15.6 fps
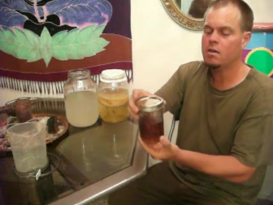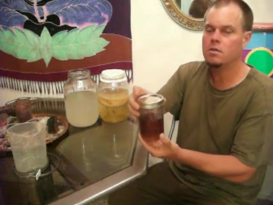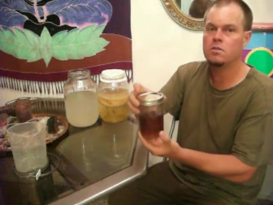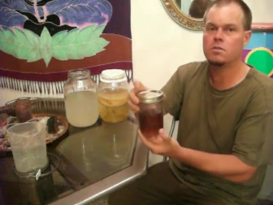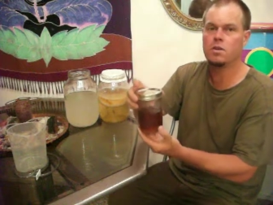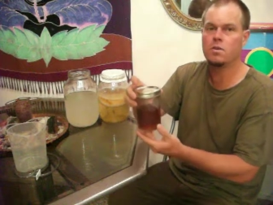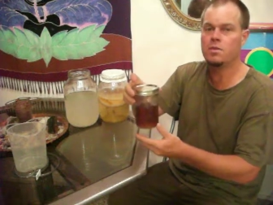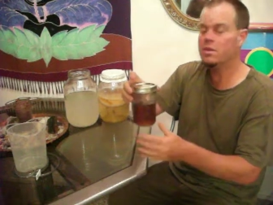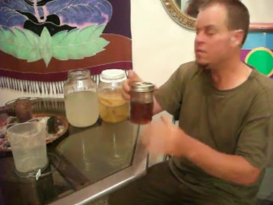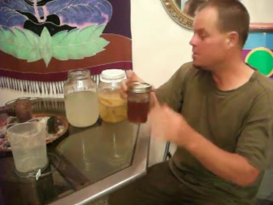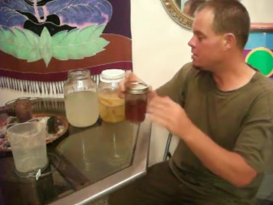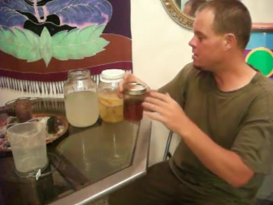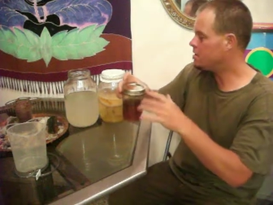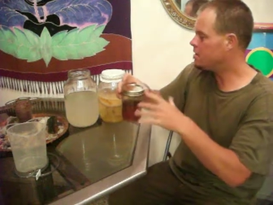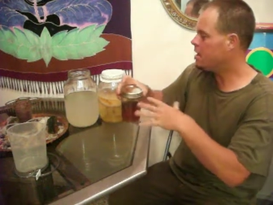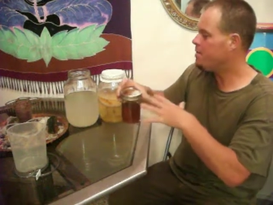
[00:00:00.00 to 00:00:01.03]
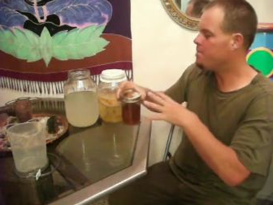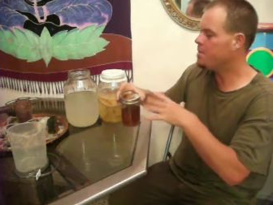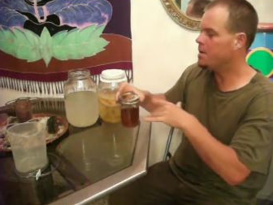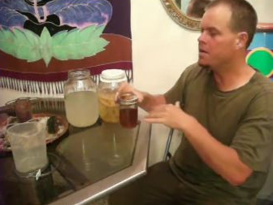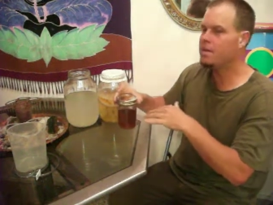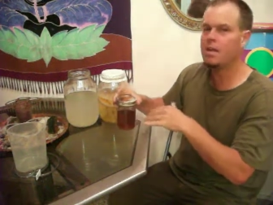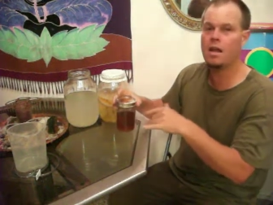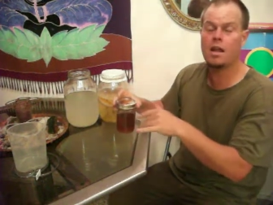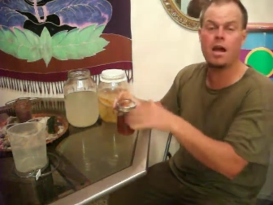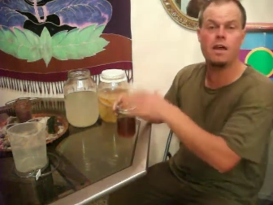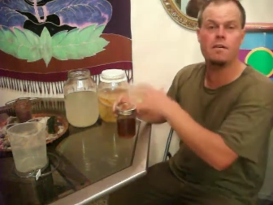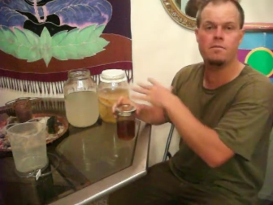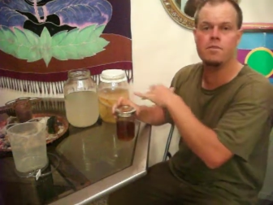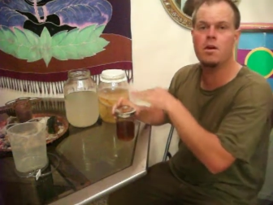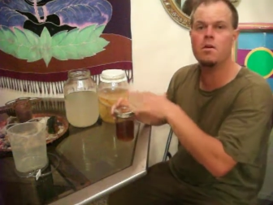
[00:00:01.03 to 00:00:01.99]
So this is something that
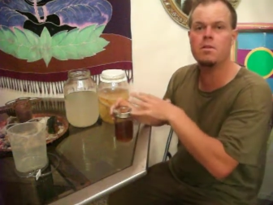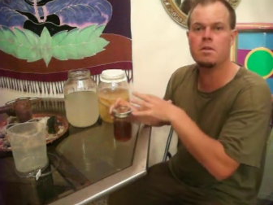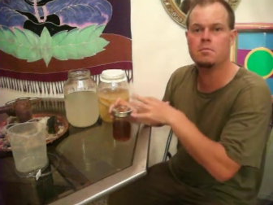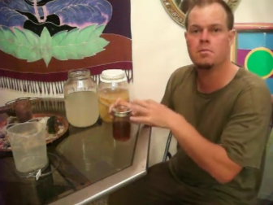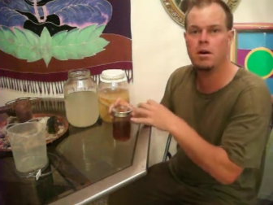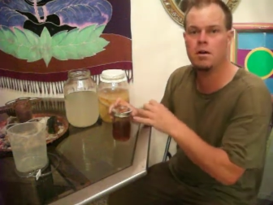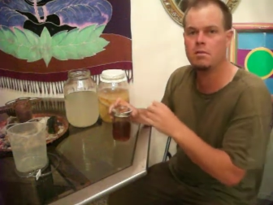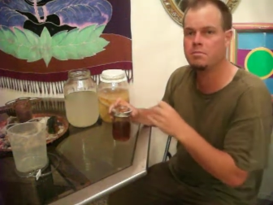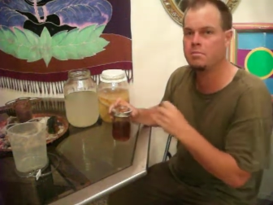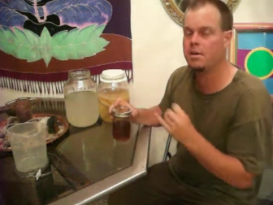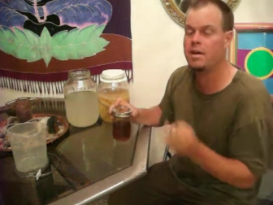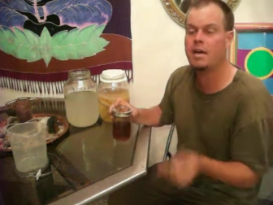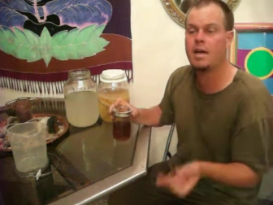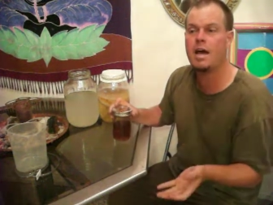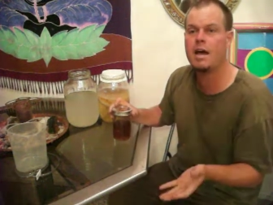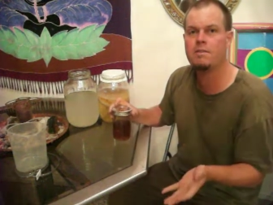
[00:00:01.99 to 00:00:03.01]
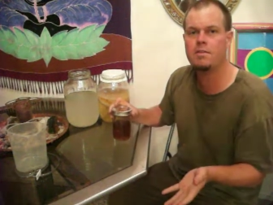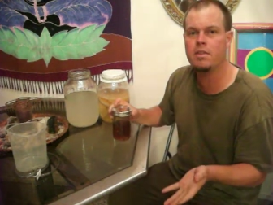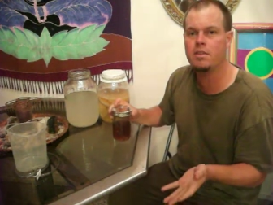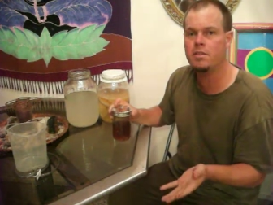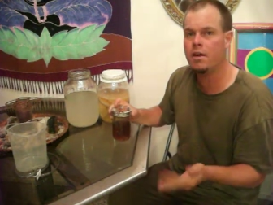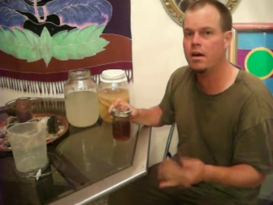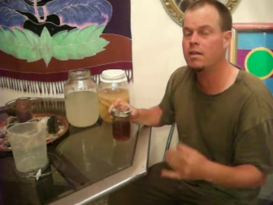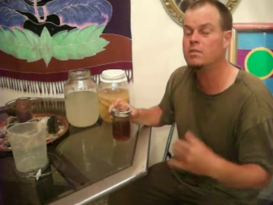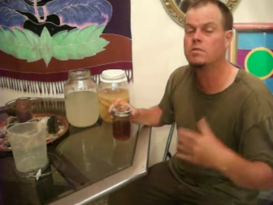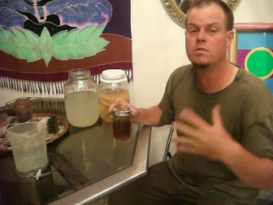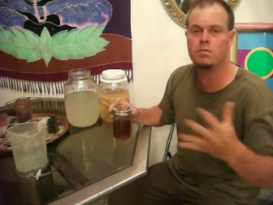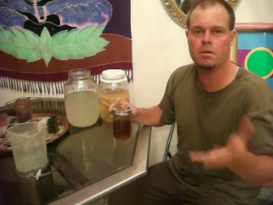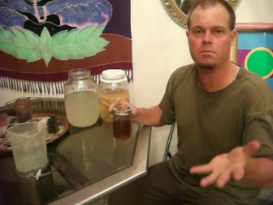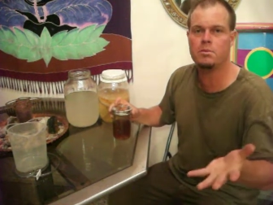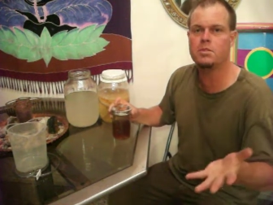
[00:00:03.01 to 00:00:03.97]
I've known about, but I haven't done,
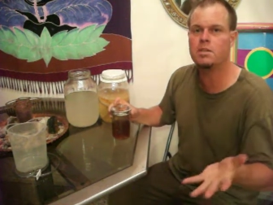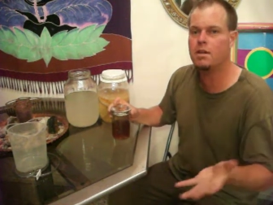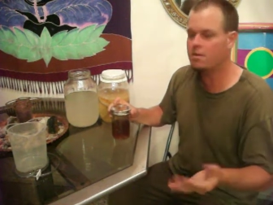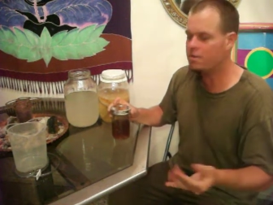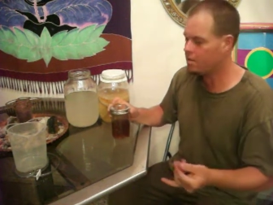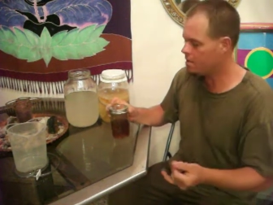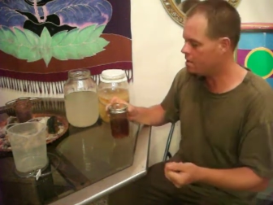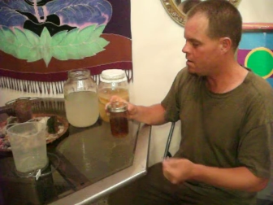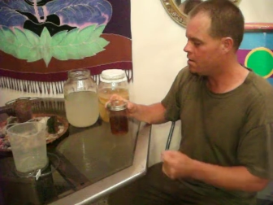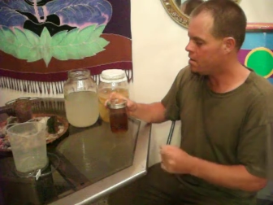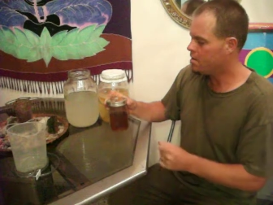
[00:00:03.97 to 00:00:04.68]
so I'm sharing